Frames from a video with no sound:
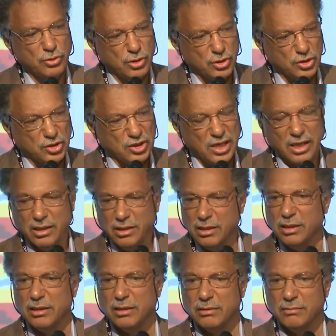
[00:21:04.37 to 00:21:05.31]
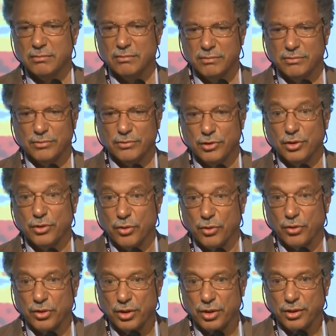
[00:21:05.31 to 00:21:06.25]
the state in the
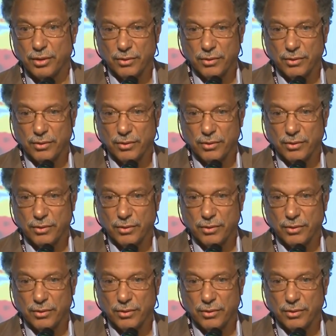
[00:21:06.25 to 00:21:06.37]
north.